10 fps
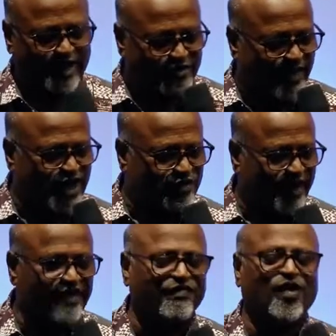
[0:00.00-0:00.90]
And by
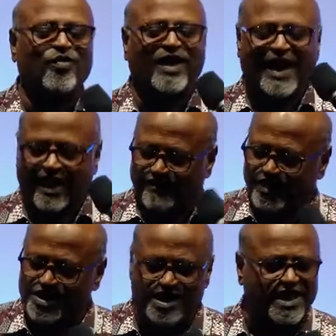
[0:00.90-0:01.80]
2024 we'll have our
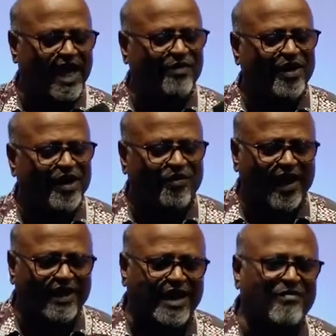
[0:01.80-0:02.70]
church. I want to
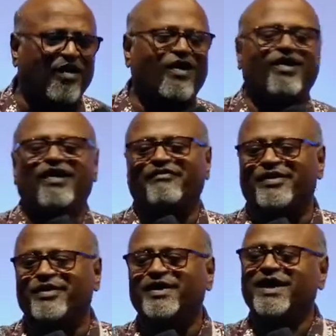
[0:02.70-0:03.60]
welcome all of
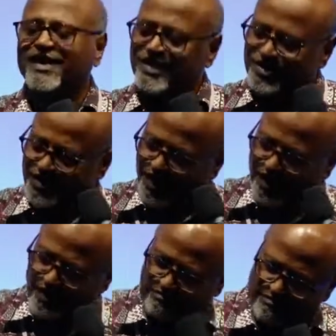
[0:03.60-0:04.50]
you to
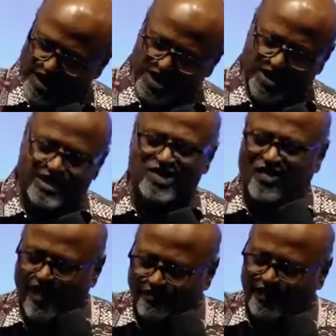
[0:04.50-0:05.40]
your missions
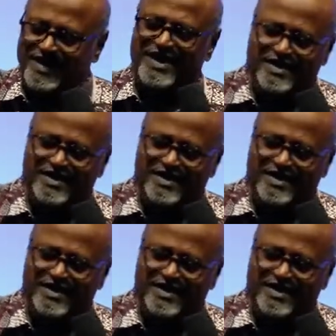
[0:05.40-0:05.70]
conference in